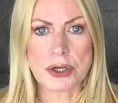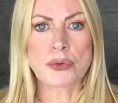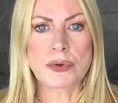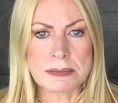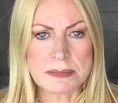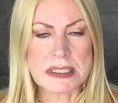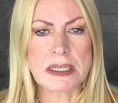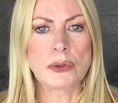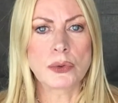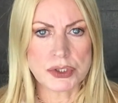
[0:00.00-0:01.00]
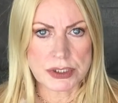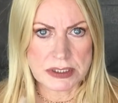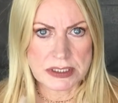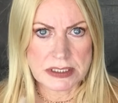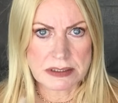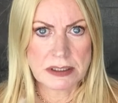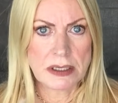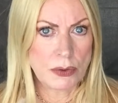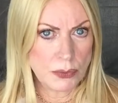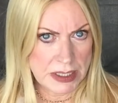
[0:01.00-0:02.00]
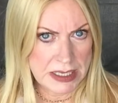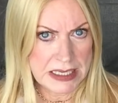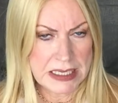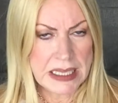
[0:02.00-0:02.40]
creams and lotions, okay?